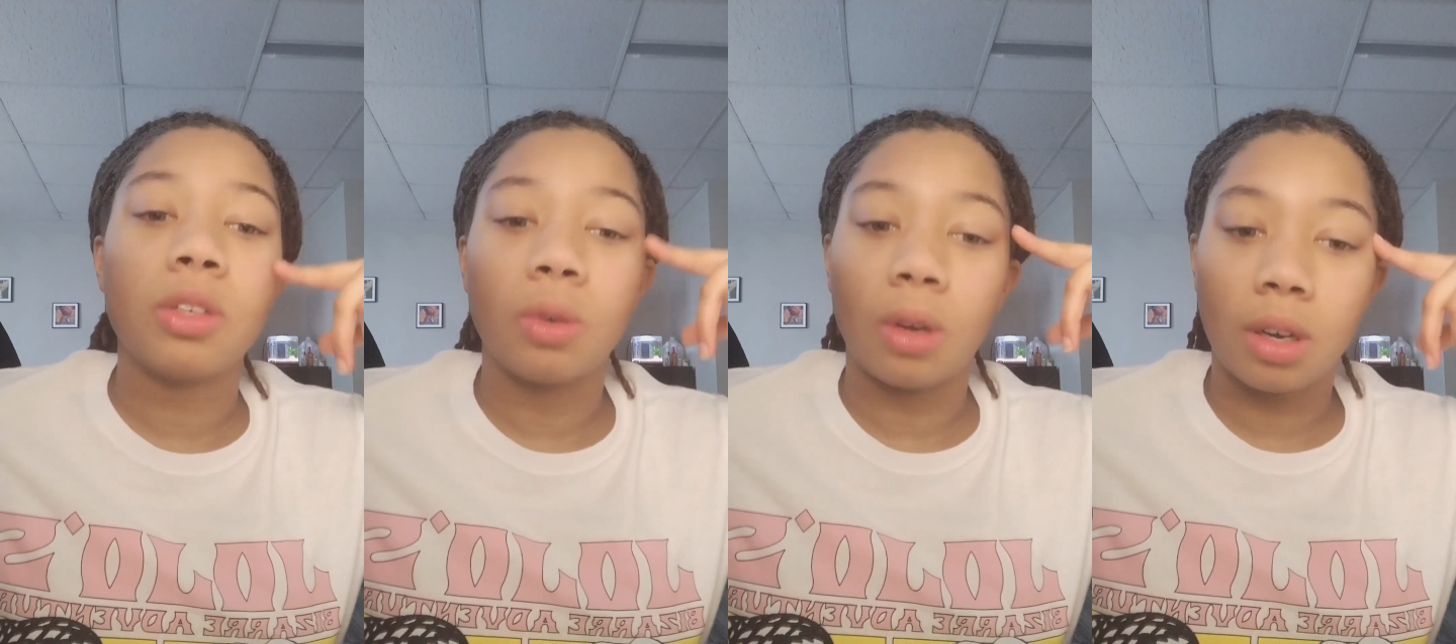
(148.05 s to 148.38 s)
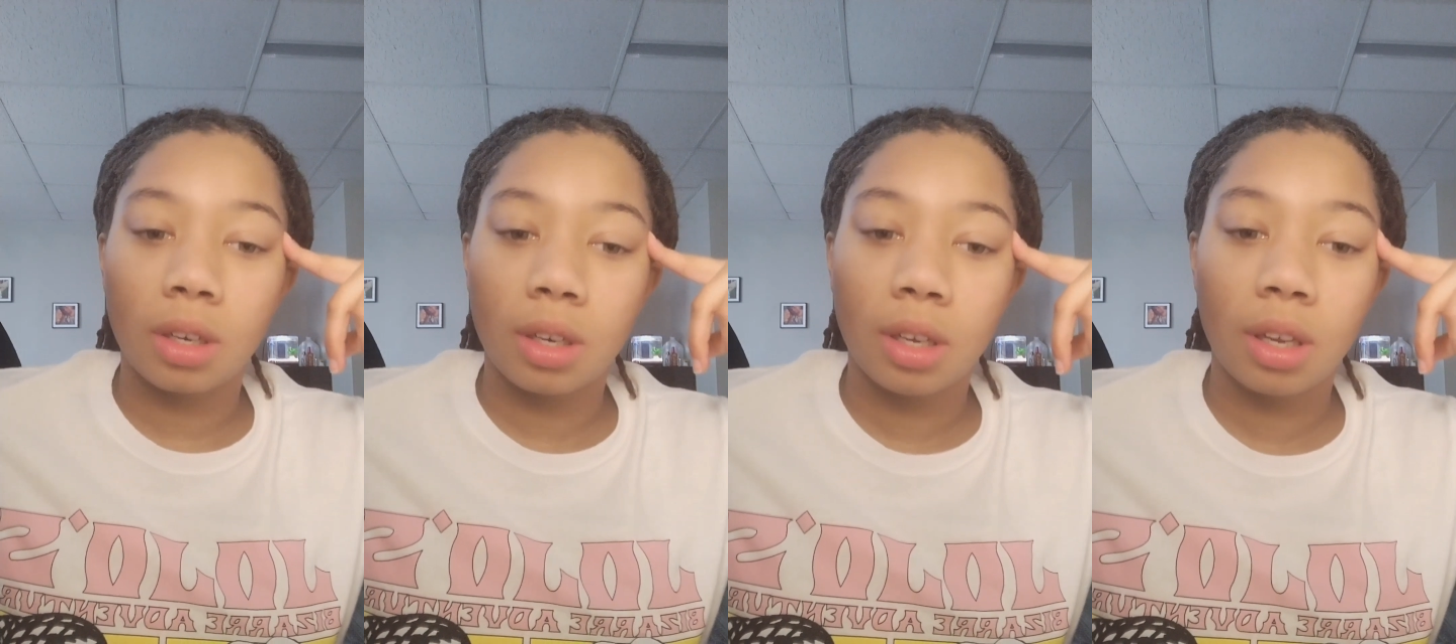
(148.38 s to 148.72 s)
her
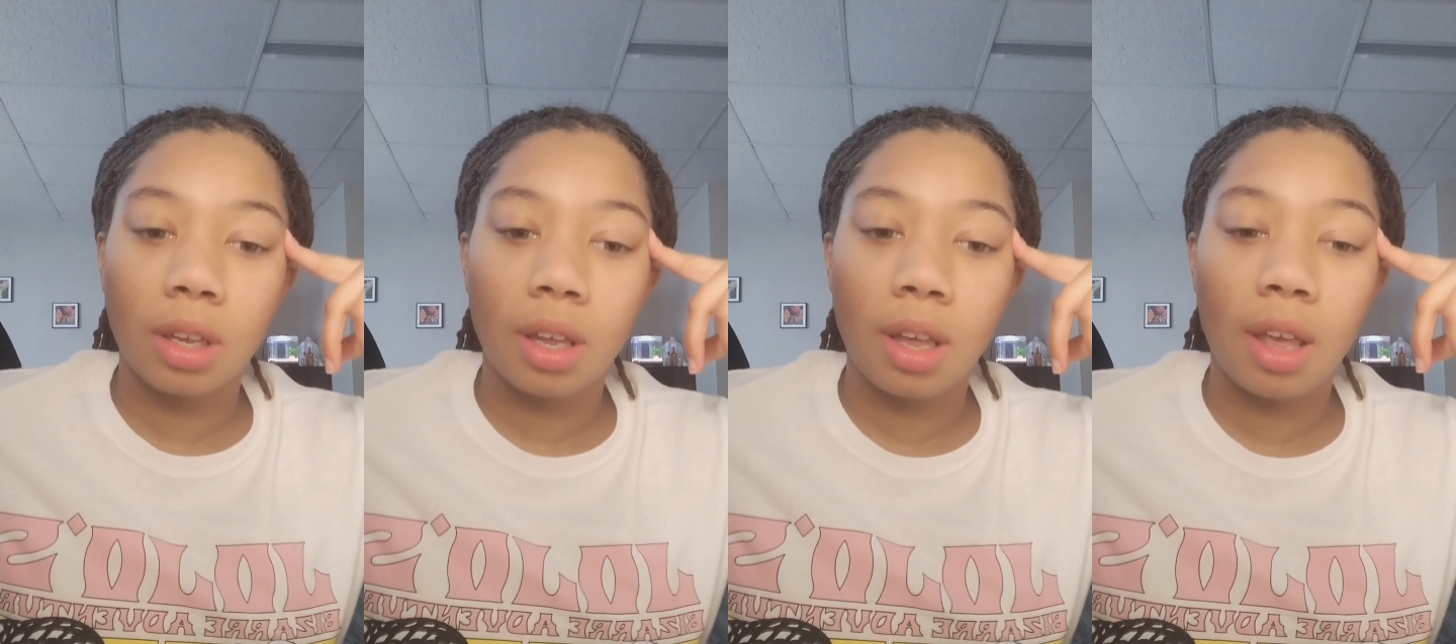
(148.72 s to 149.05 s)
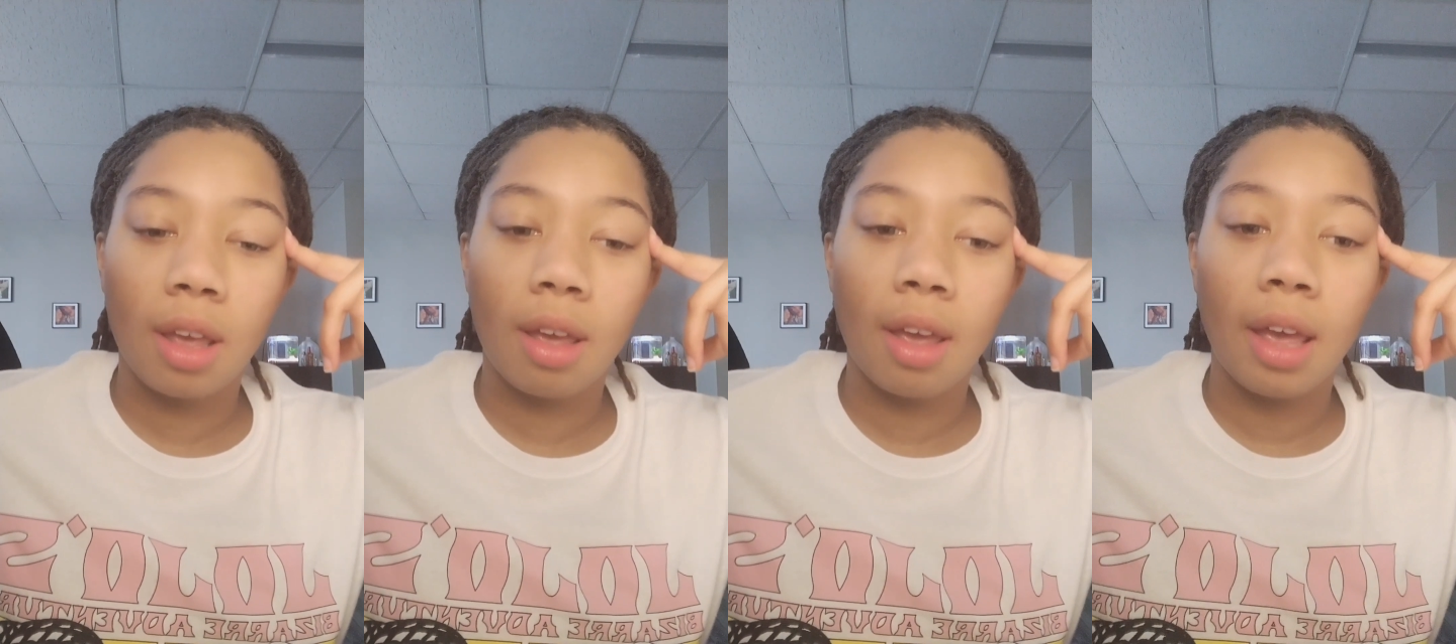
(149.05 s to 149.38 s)
dog.
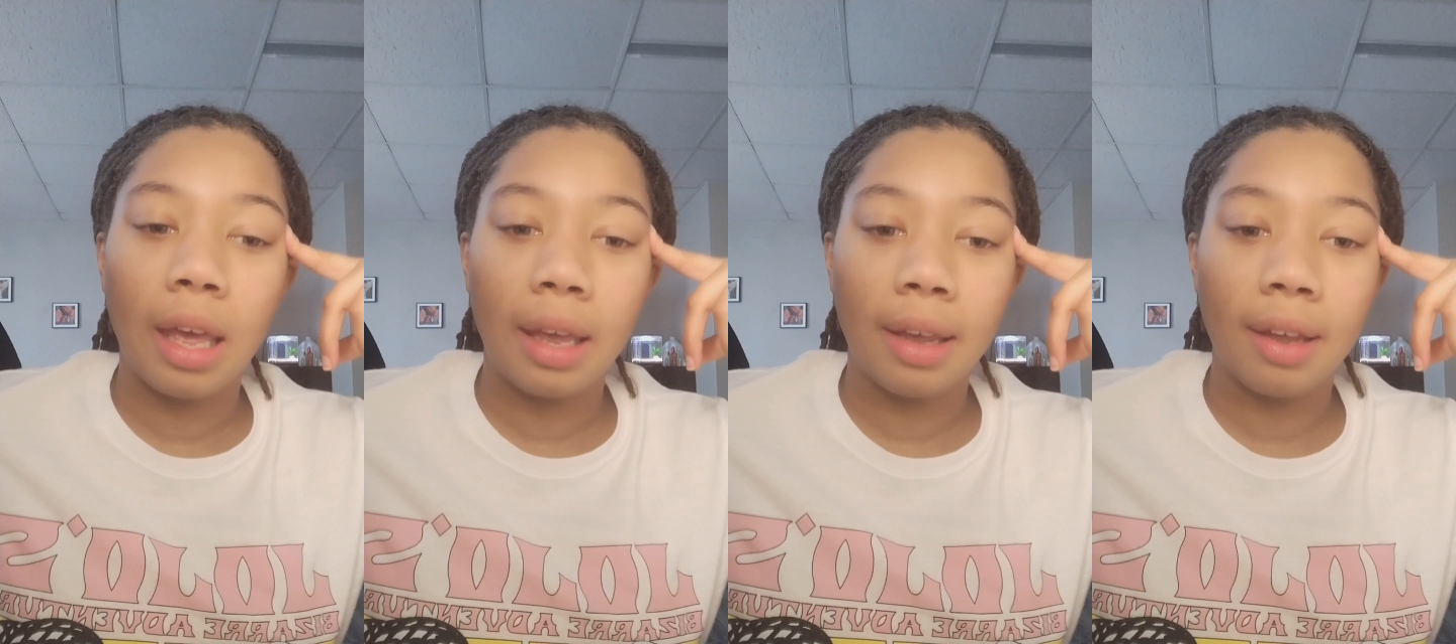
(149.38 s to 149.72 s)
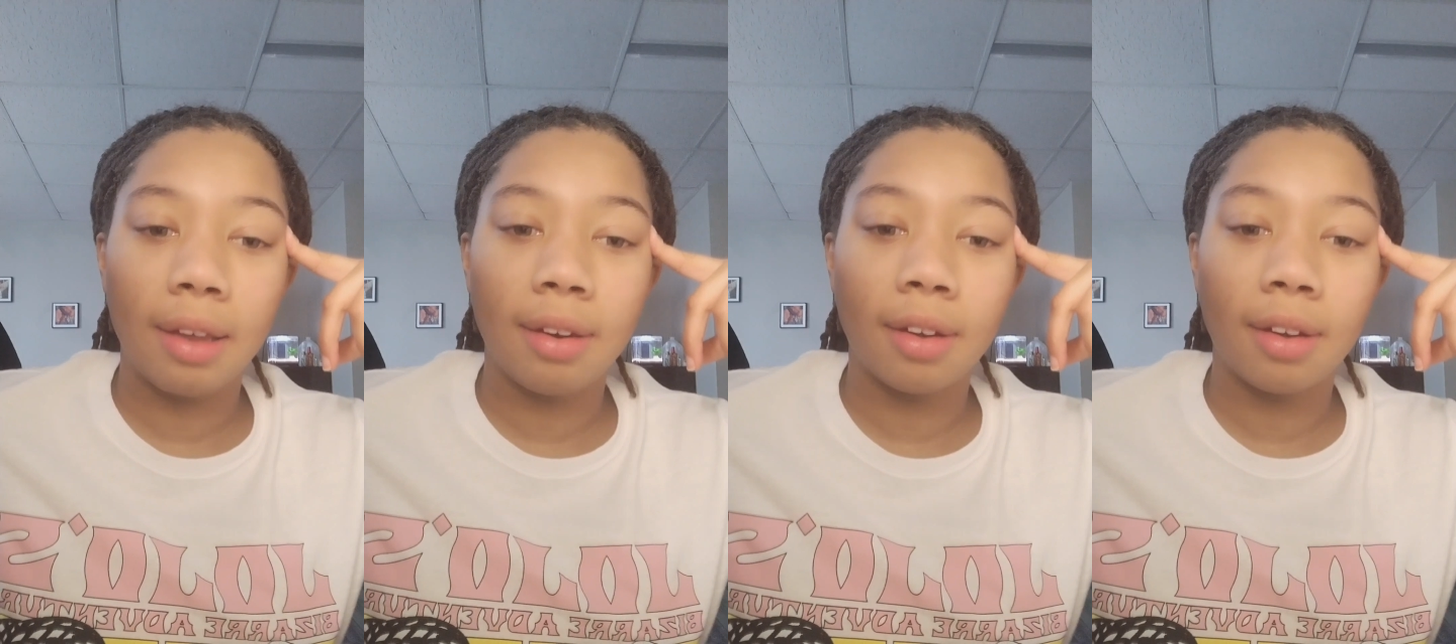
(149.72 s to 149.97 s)
And